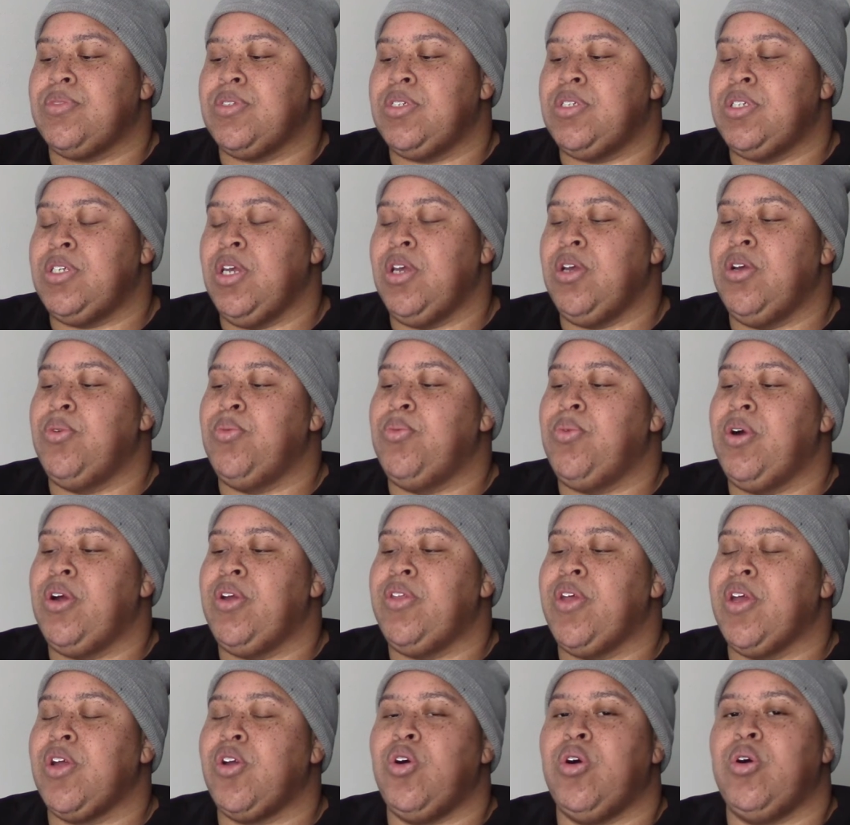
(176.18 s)
Seeing where
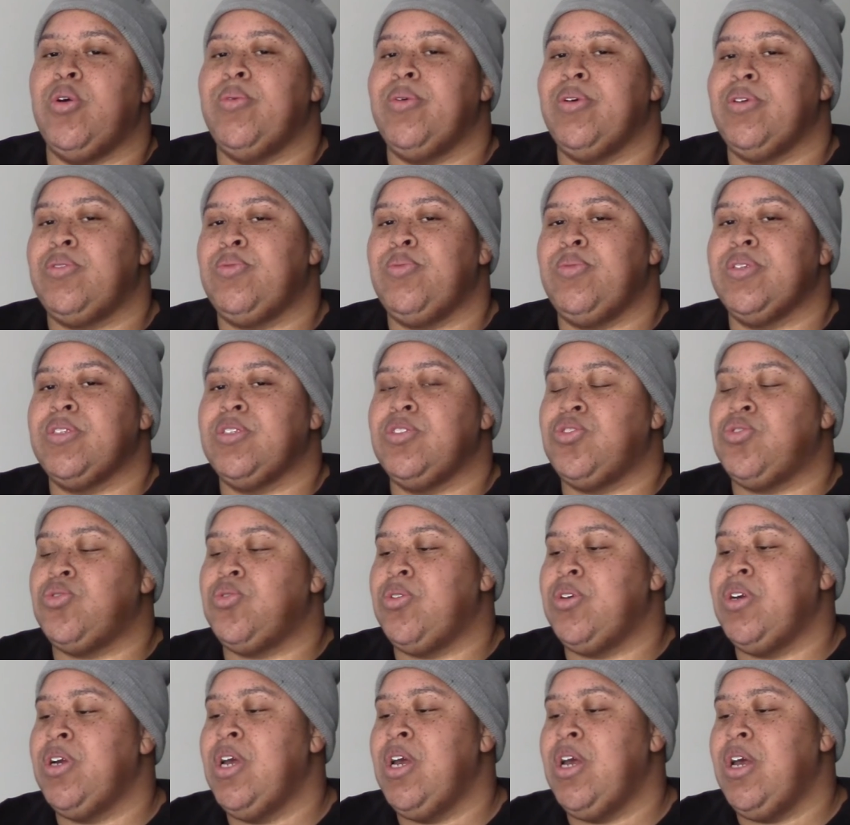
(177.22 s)
they're going with the
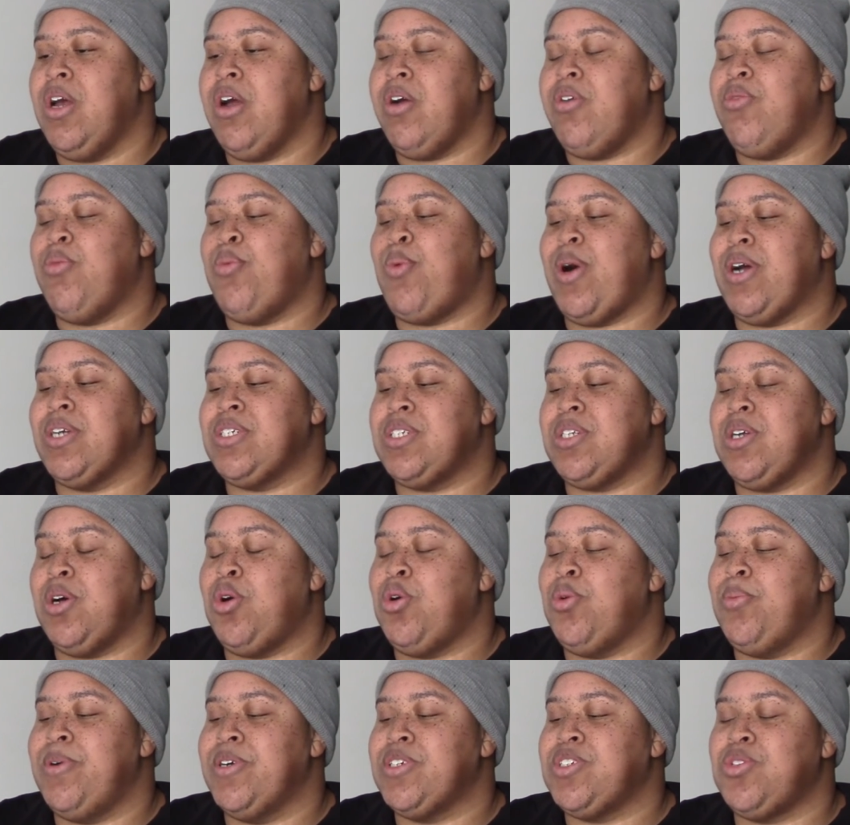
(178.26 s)
story. I've watched a
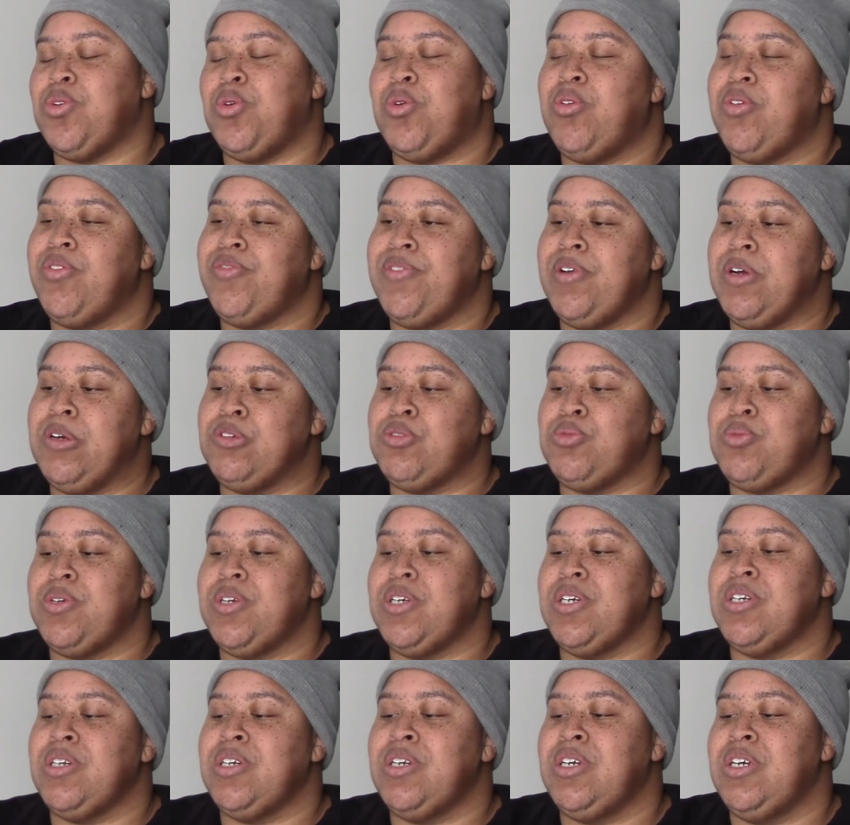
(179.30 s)
whole bunch of horror films
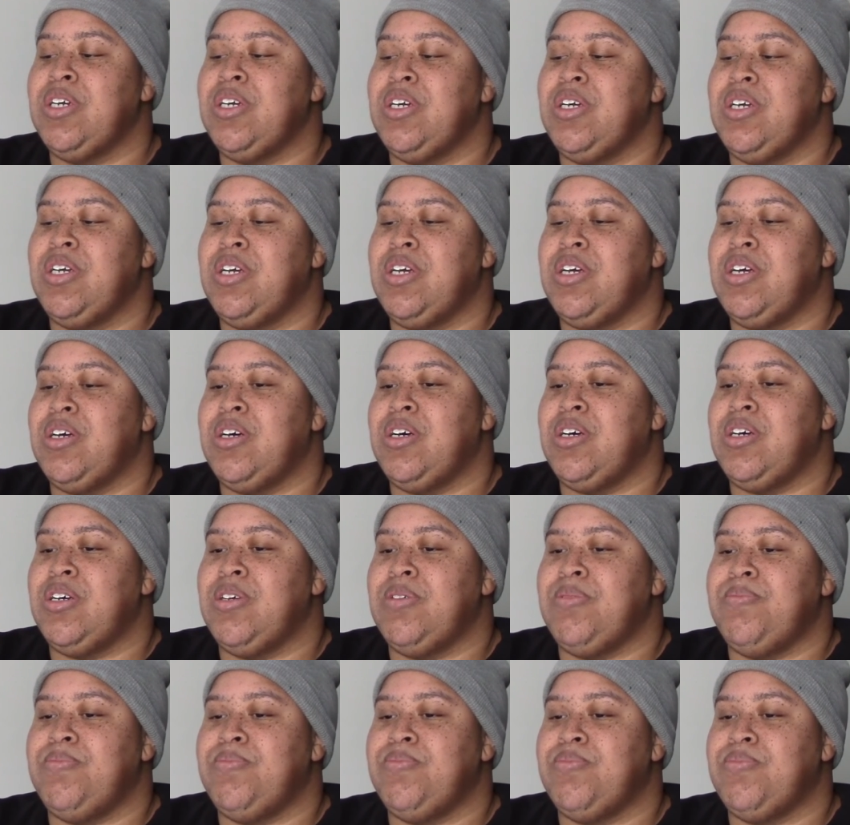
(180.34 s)
where
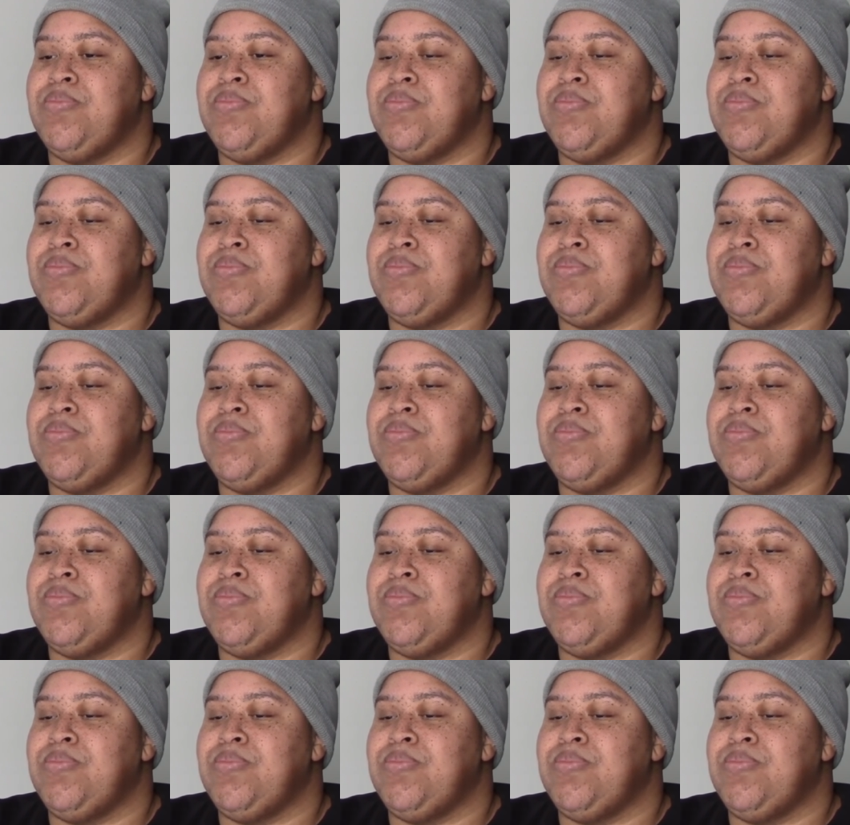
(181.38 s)
a